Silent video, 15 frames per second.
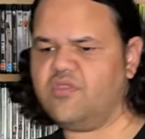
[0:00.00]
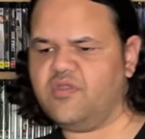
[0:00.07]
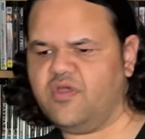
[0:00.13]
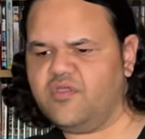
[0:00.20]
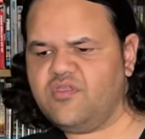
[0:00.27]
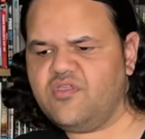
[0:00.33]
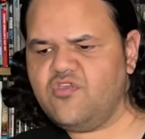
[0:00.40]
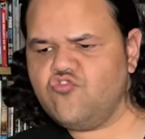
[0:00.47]
you
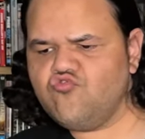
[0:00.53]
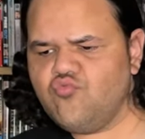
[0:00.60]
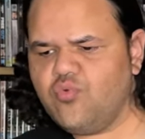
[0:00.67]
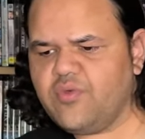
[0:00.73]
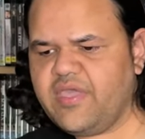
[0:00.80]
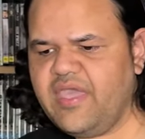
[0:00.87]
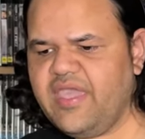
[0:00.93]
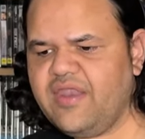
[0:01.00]
know, you
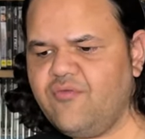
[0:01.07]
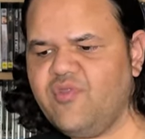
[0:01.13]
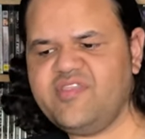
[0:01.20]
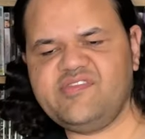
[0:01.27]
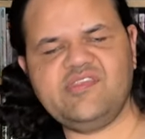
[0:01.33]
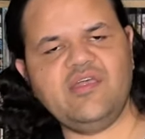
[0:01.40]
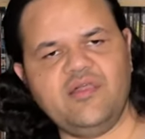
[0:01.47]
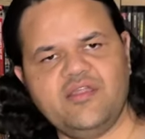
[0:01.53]
can
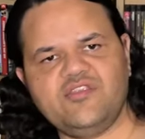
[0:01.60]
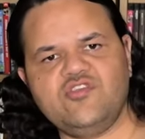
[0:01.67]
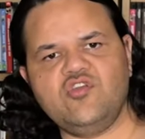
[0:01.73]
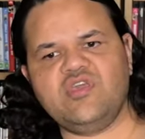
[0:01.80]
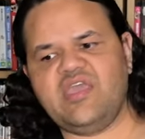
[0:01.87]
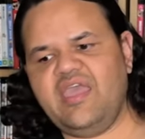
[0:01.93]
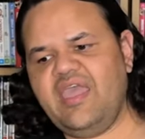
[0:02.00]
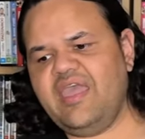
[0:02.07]
resell it.
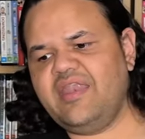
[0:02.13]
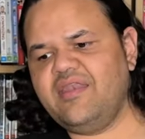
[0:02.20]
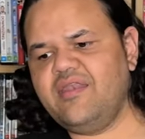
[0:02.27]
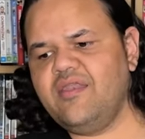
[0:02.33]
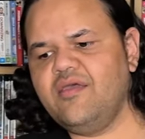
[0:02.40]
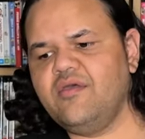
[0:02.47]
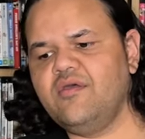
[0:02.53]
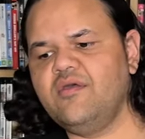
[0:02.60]
You
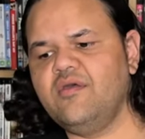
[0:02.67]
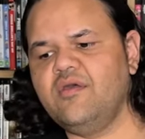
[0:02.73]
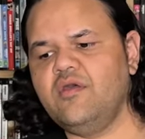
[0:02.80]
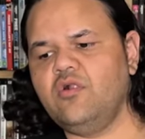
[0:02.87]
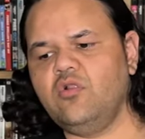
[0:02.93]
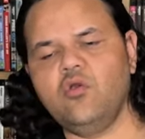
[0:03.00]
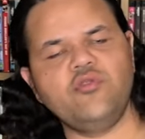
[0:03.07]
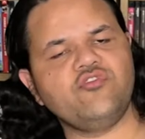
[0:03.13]
can
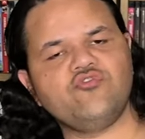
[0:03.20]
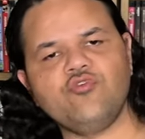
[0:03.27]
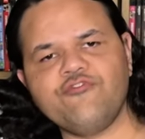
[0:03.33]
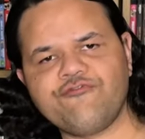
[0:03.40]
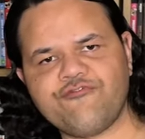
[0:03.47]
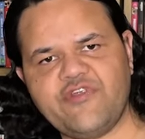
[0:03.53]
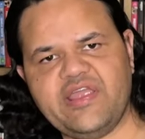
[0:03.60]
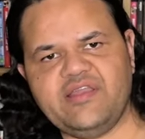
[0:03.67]
loan it to
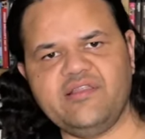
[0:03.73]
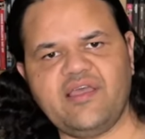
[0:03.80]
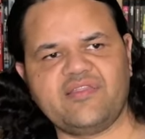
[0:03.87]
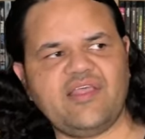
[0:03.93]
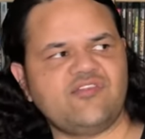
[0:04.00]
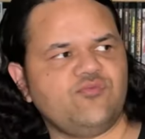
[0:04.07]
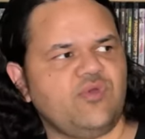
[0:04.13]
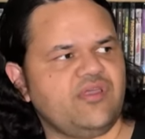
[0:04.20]
a friend.
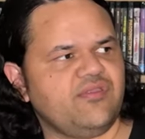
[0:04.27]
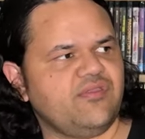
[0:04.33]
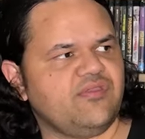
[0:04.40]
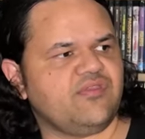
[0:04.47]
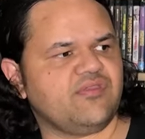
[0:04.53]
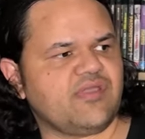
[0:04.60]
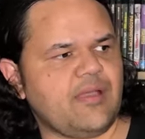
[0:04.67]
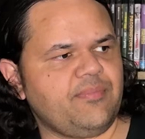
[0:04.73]
Like, that's
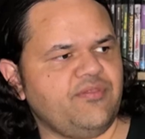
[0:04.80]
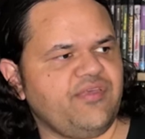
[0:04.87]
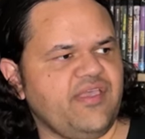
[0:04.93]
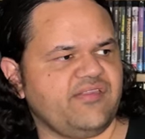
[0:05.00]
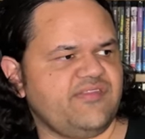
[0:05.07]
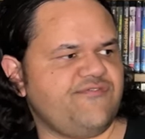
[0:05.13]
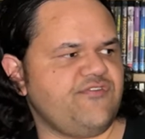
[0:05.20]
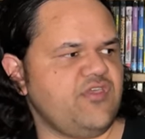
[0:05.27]
one couple
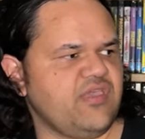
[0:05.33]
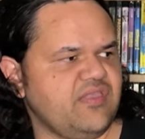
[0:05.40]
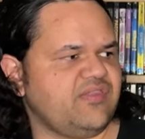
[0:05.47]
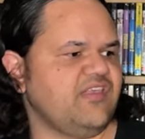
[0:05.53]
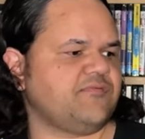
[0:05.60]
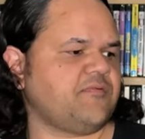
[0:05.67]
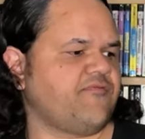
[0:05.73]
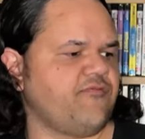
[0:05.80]
things. If you
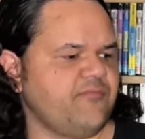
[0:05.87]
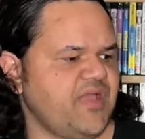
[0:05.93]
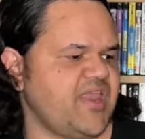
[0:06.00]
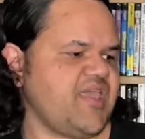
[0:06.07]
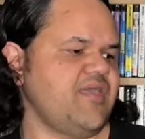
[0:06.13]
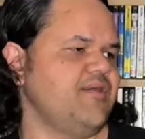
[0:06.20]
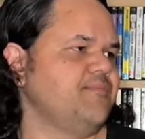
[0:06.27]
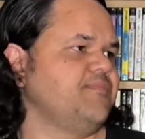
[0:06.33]
get desperate for
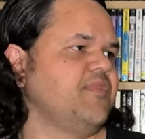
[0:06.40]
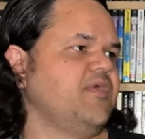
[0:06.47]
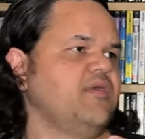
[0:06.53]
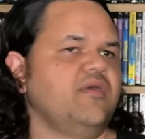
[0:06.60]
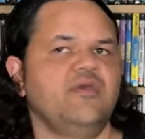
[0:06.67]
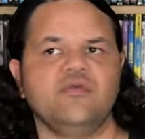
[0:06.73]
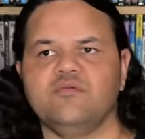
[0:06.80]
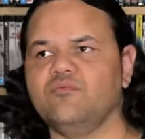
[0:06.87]
money,
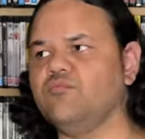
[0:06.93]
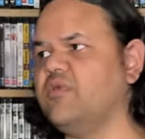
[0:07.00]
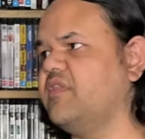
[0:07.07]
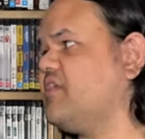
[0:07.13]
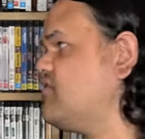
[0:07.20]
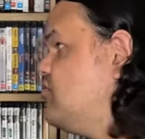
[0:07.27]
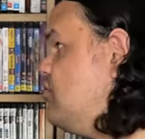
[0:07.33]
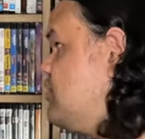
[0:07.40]

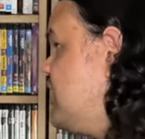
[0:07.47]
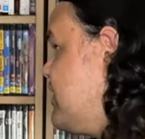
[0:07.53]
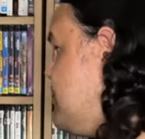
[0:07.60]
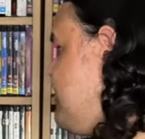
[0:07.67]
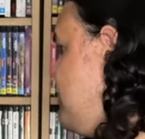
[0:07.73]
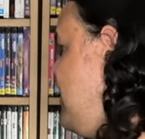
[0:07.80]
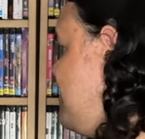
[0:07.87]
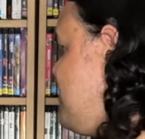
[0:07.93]
it doesn't look like
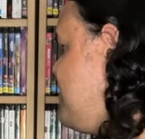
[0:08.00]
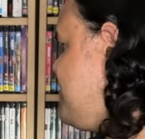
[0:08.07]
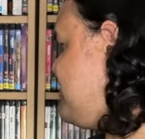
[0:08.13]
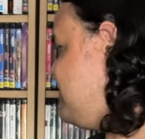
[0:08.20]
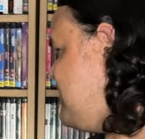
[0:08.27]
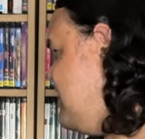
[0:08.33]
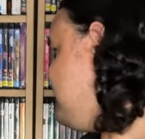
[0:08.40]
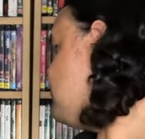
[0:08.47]
it behind me,
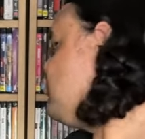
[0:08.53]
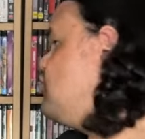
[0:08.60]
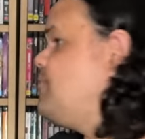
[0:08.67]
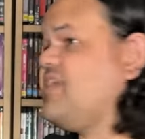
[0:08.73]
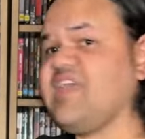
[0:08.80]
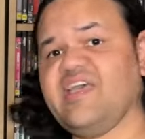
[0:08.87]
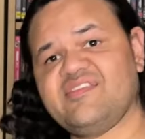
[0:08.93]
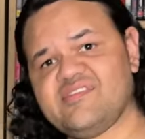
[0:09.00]
but these
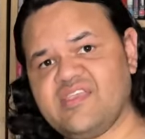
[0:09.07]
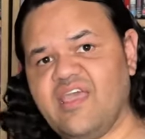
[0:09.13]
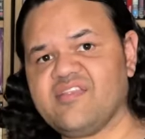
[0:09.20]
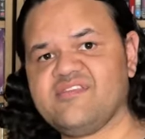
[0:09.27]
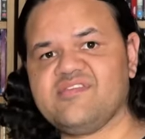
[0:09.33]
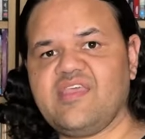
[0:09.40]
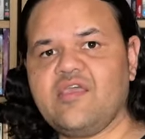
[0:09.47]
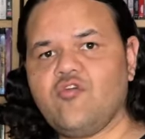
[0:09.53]
could be
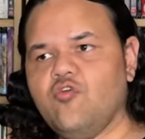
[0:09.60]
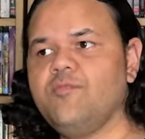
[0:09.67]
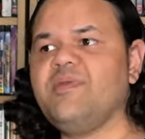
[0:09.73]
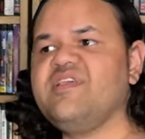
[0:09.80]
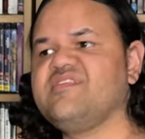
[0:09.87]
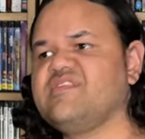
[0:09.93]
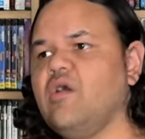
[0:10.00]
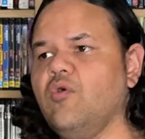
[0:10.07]
assets. They could
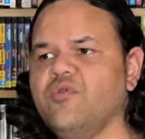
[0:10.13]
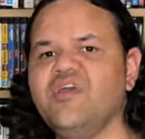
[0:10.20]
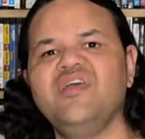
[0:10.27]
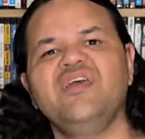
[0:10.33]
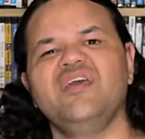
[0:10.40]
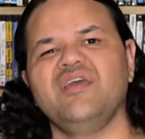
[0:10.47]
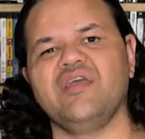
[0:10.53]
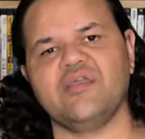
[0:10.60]
be sold,
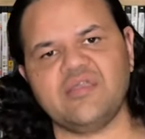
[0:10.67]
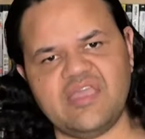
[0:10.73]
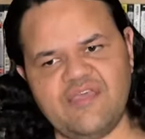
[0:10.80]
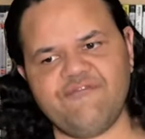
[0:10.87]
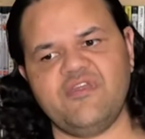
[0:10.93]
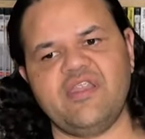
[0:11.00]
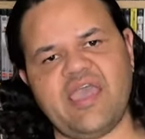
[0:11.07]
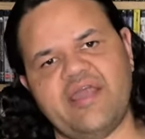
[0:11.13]

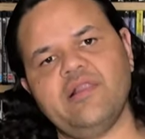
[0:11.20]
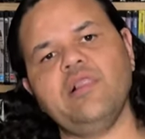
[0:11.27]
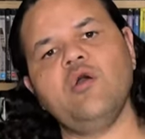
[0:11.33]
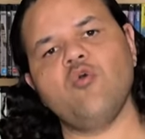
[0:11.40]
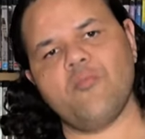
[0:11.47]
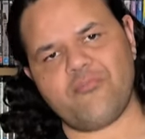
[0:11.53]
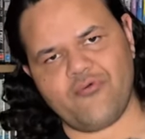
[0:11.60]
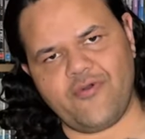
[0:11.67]
given at a
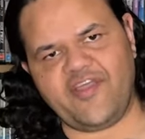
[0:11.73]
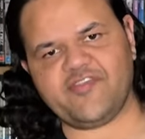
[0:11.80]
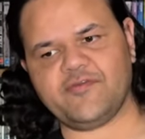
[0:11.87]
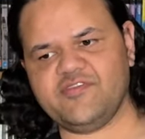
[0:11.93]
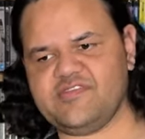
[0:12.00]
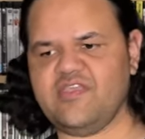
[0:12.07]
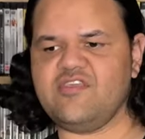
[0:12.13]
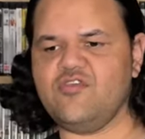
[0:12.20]
lower price
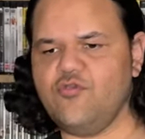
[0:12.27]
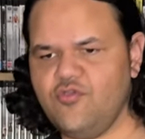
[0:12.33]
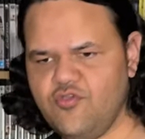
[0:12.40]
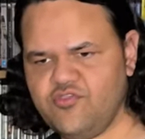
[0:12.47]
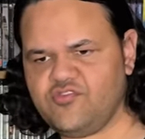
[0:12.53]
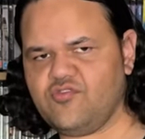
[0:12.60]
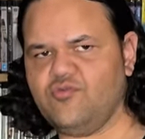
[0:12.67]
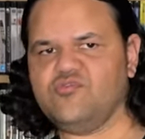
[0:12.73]
because they're
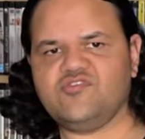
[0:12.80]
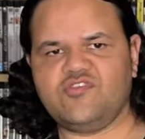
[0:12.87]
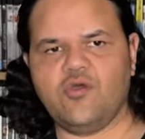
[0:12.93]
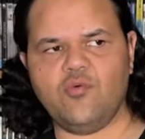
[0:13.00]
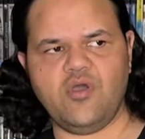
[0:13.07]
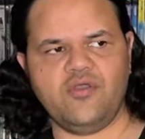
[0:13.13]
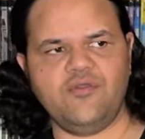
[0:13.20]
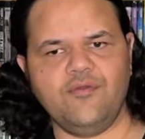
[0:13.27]
used or
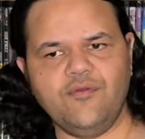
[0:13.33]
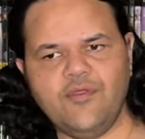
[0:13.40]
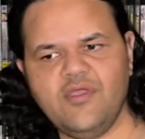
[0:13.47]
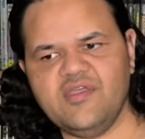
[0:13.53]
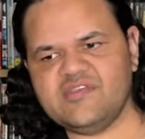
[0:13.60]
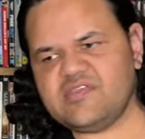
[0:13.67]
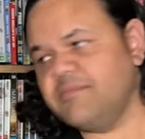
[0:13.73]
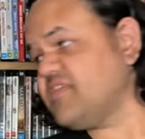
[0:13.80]
so on.
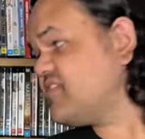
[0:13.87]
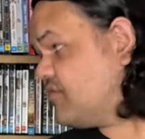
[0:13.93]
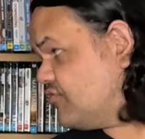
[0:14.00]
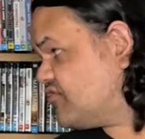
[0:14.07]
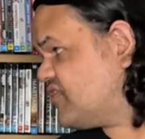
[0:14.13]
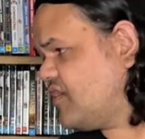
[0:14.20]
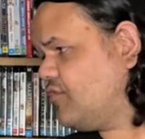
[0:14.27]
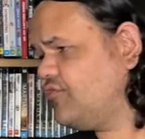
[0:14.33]
Some are
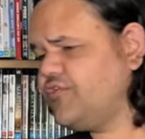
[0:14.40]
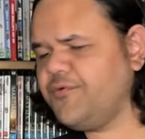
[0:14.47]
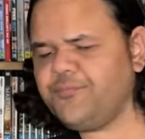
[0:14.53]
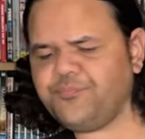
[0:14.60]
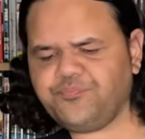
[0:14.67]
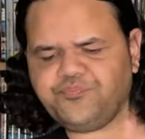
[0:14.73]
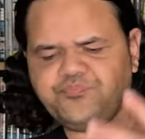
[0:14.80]
still sealed,